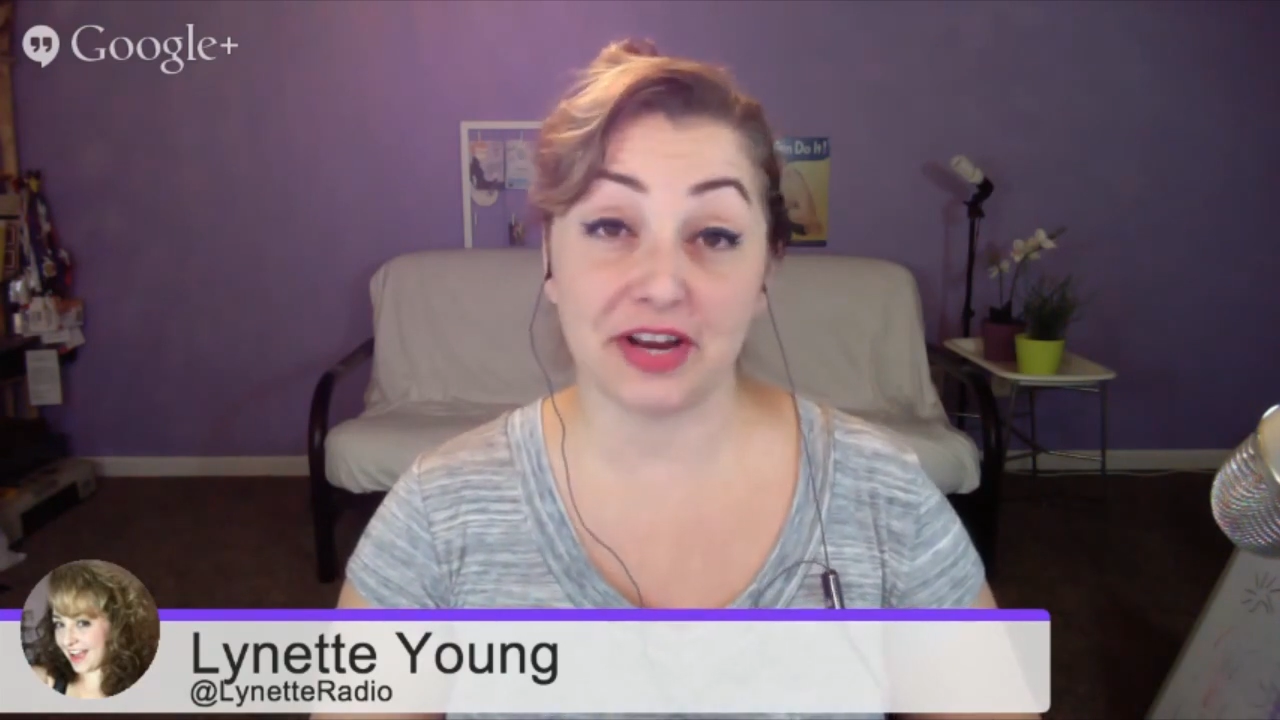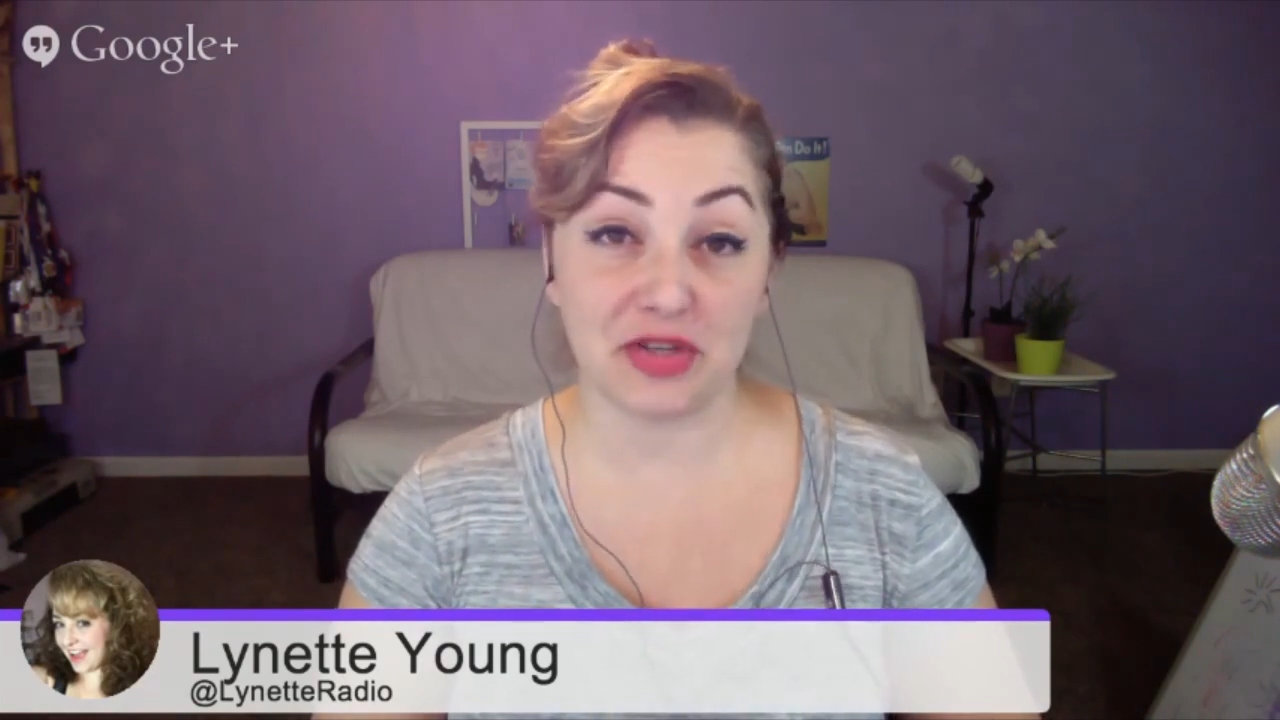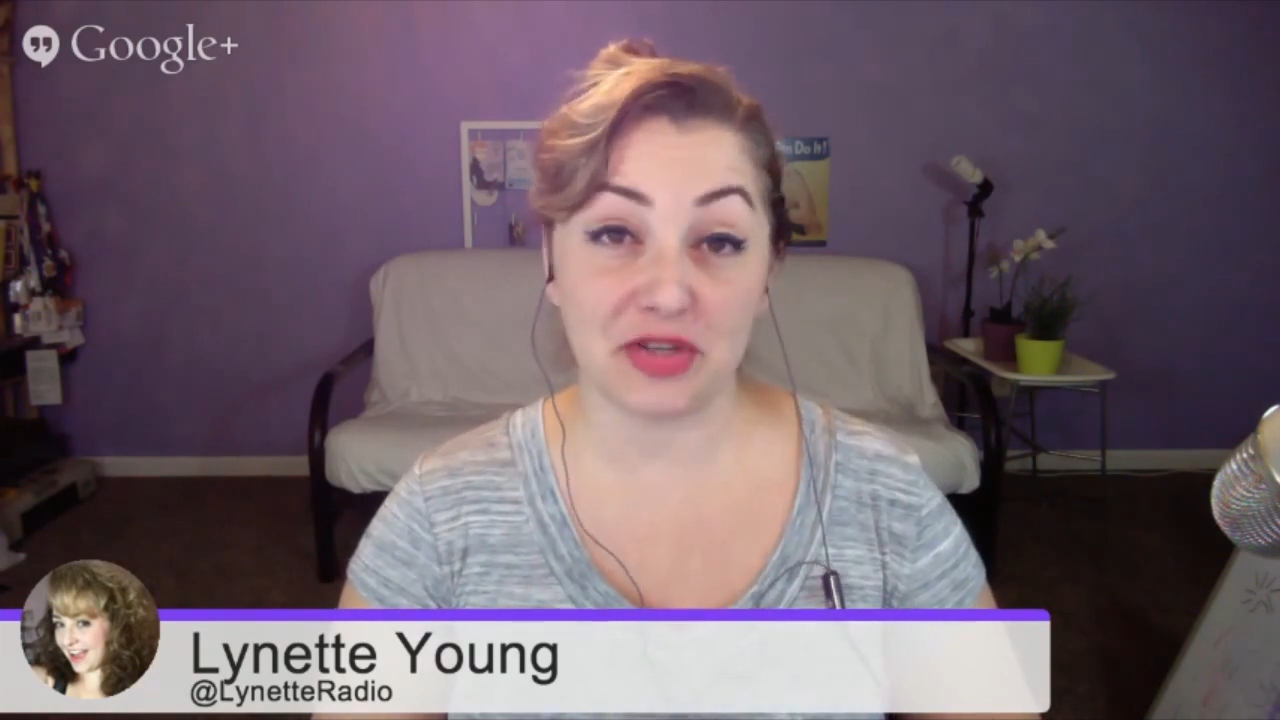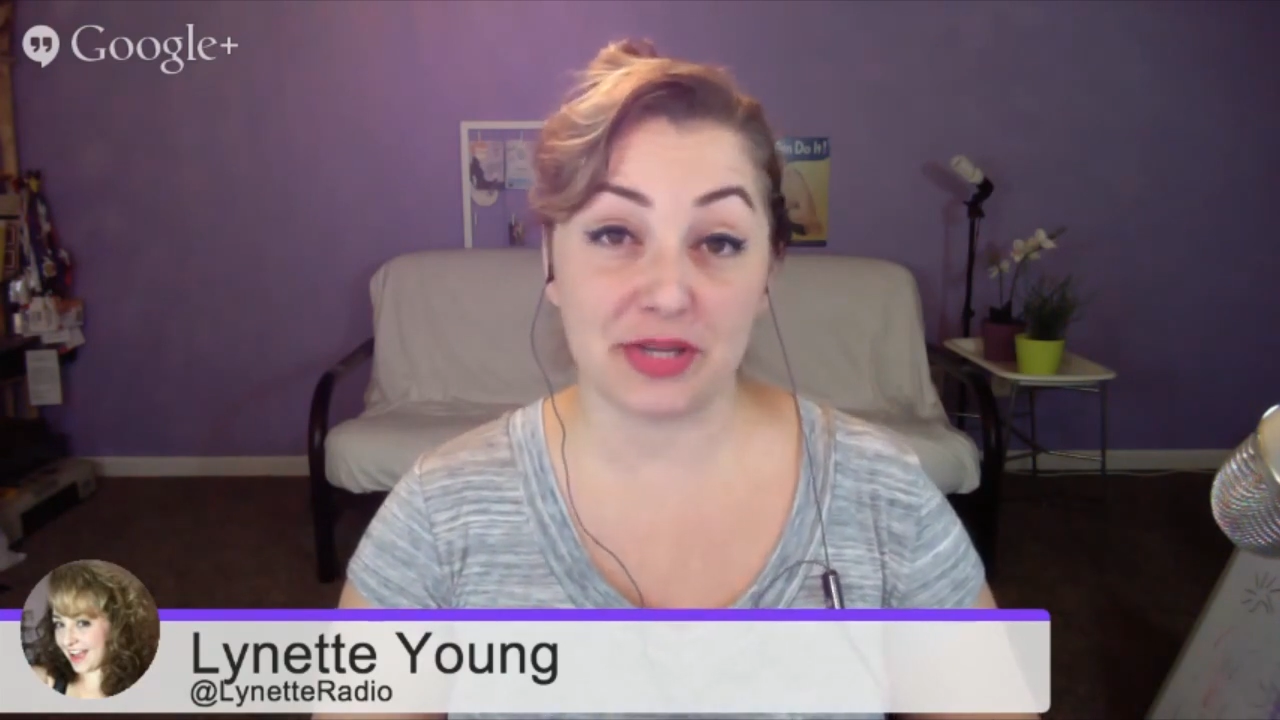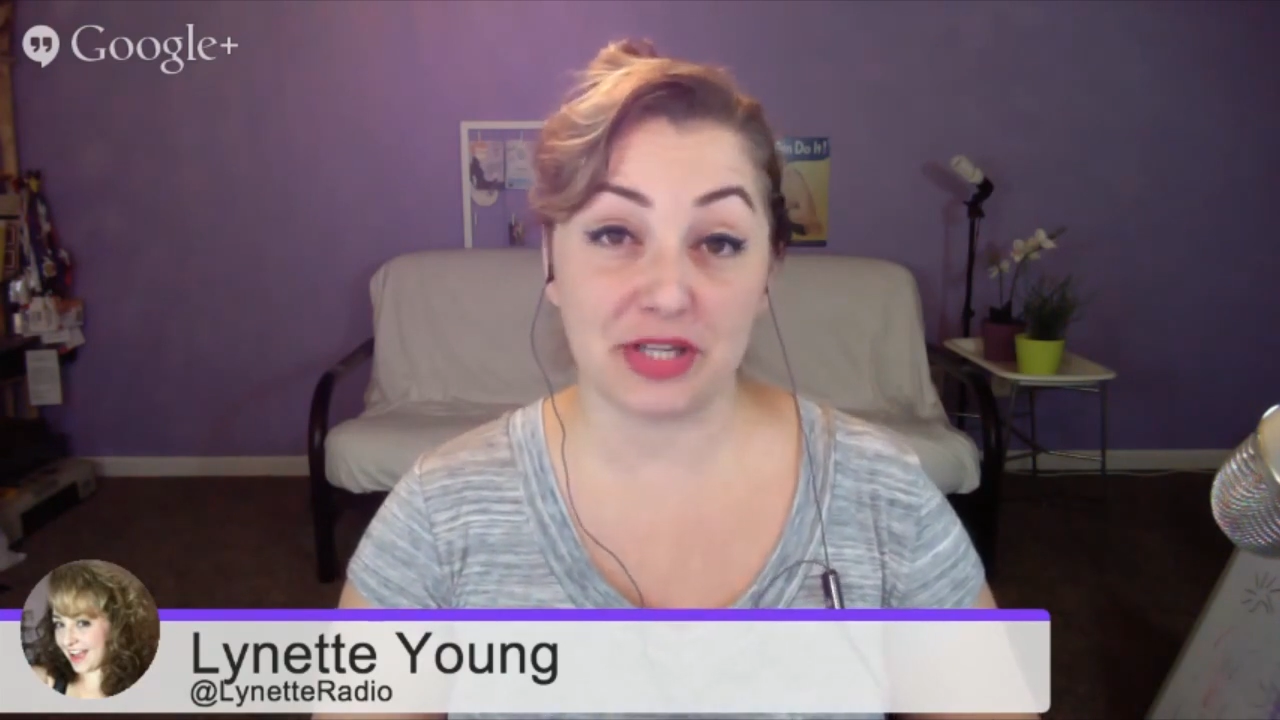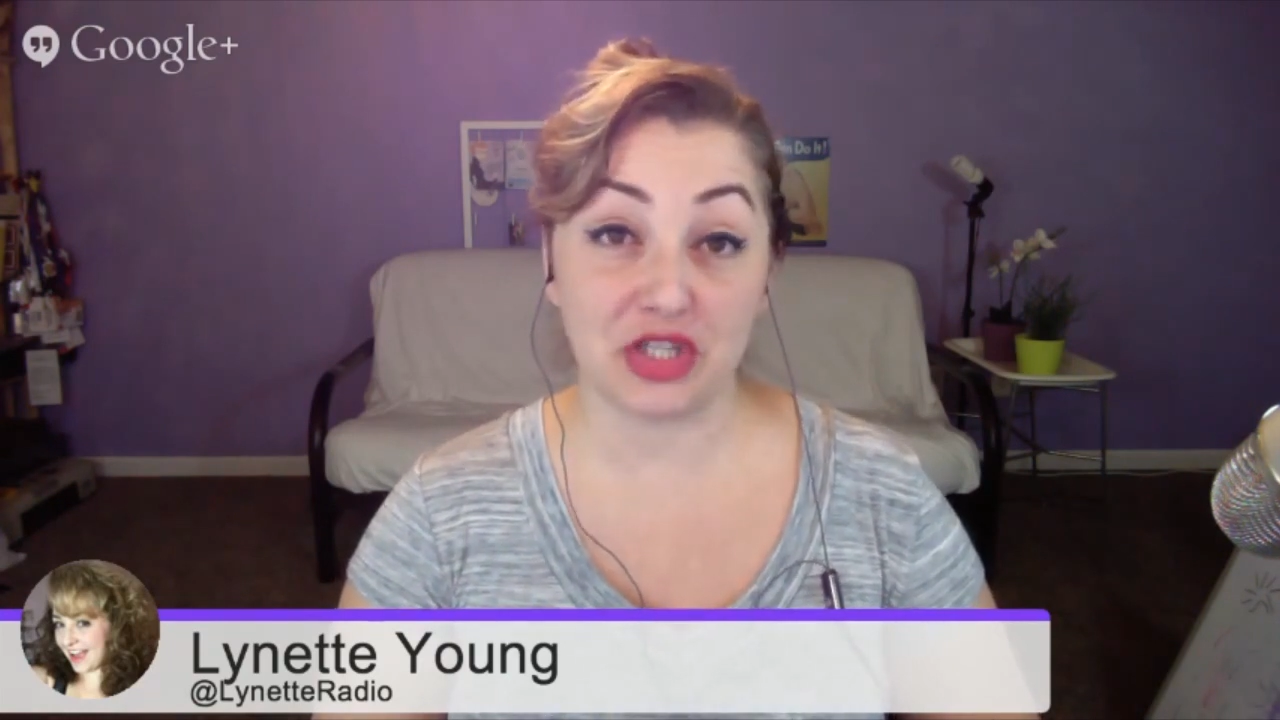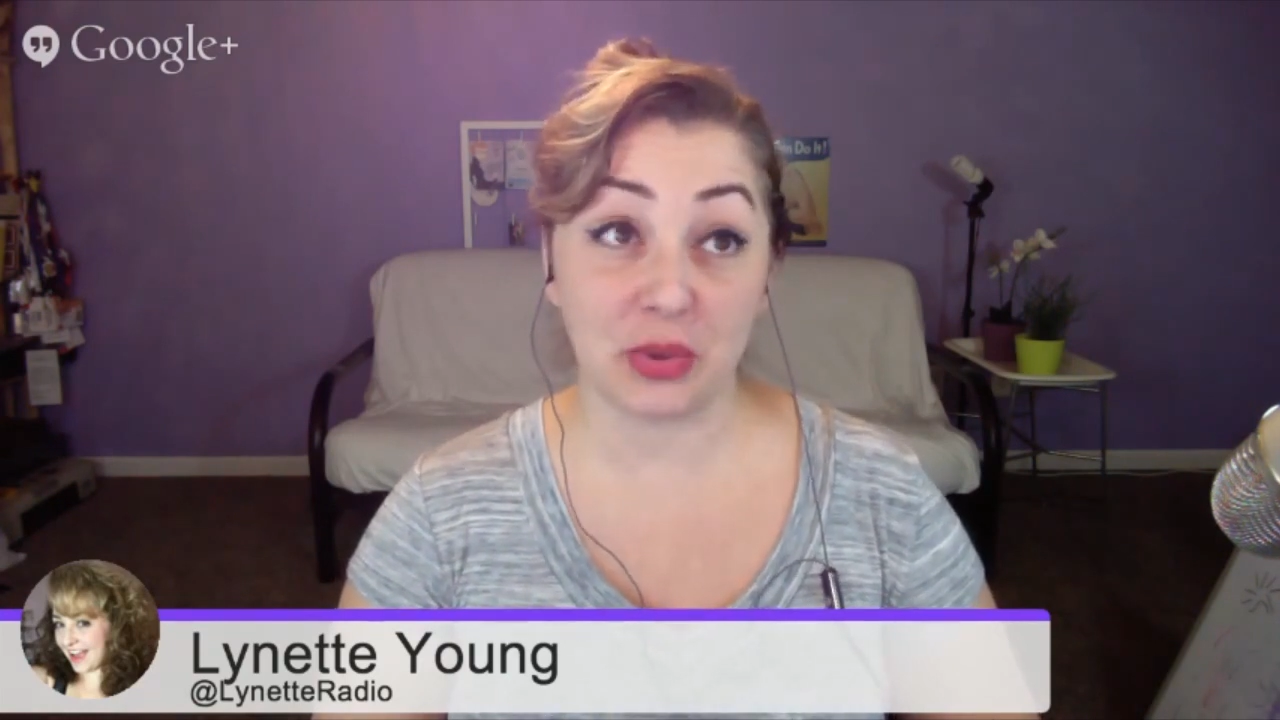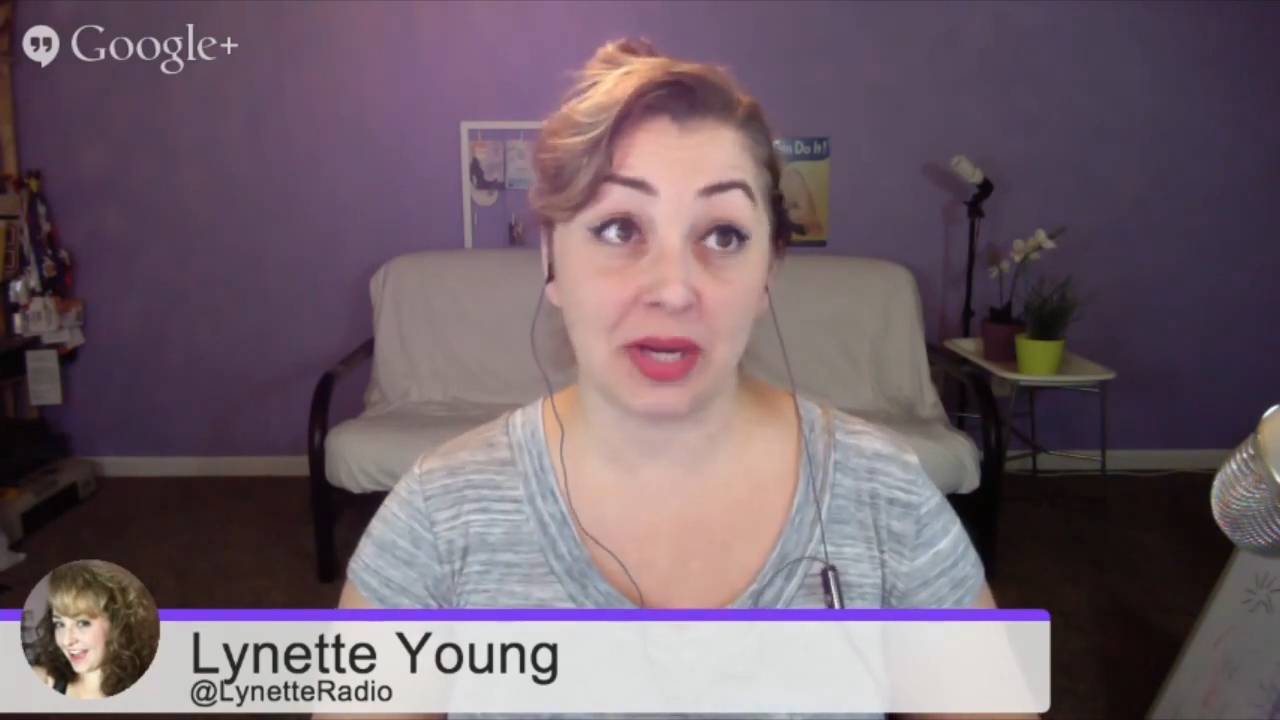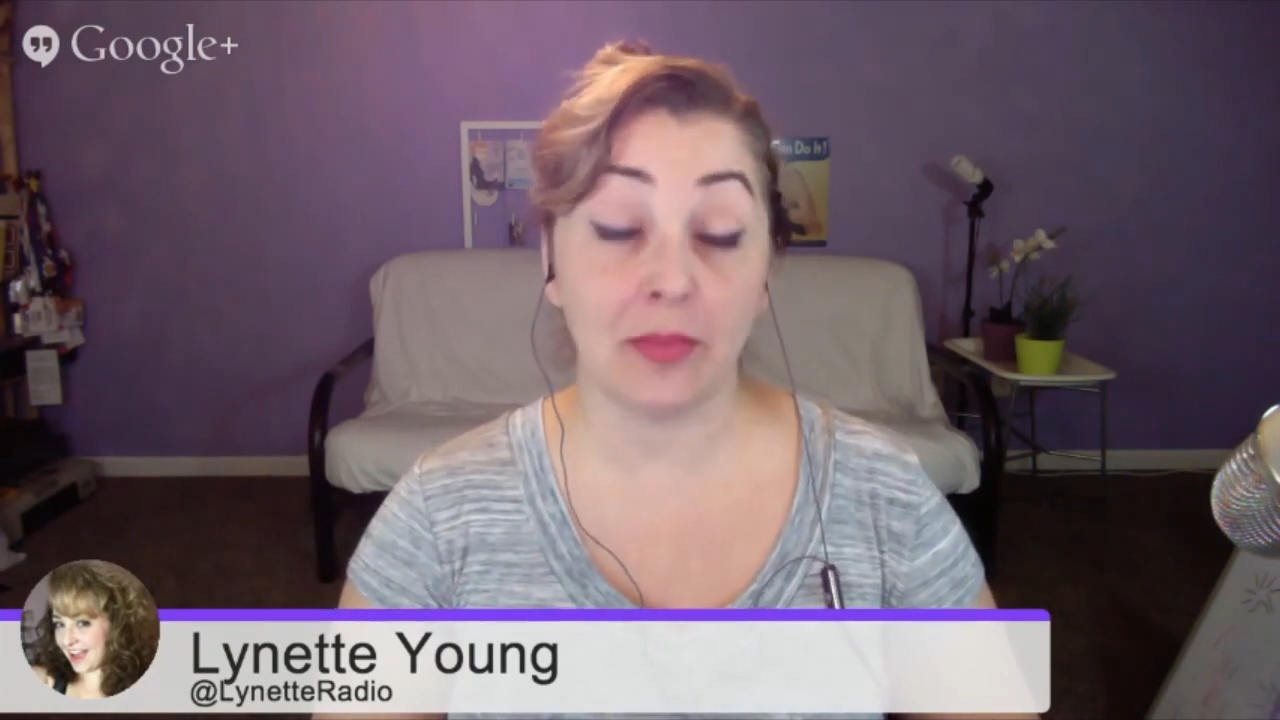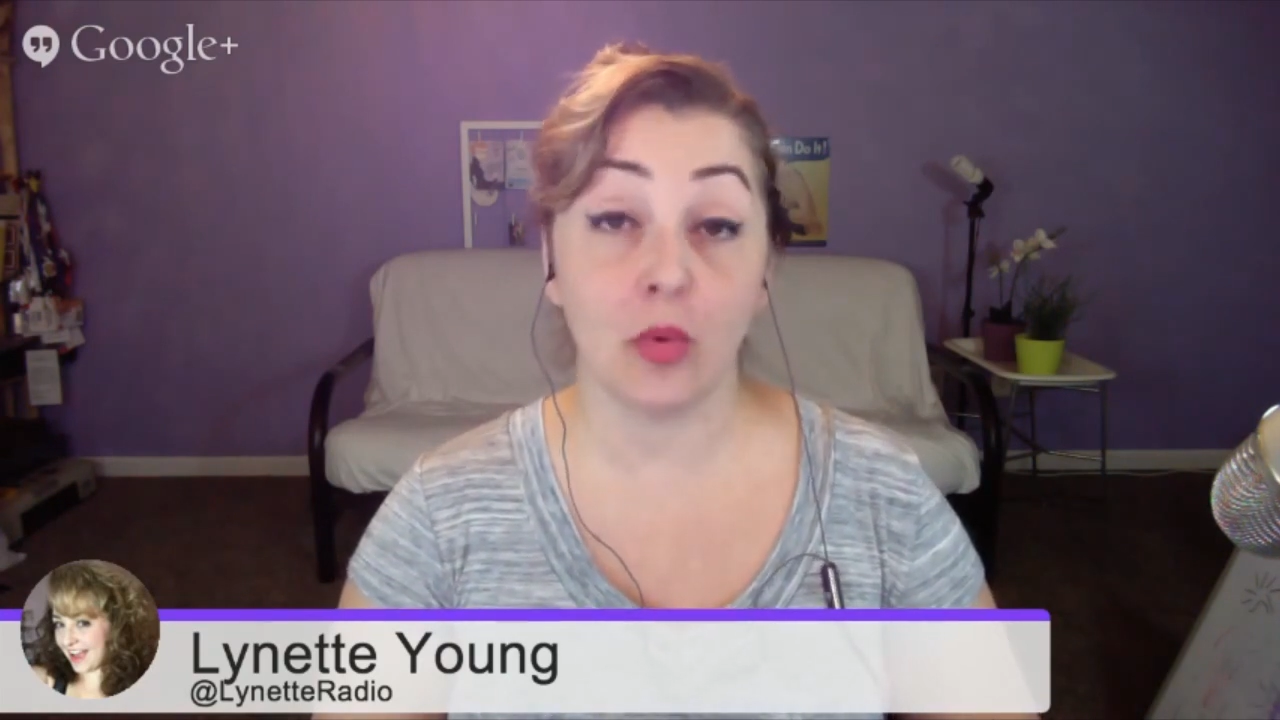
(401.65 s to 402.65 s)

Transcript: We should be doing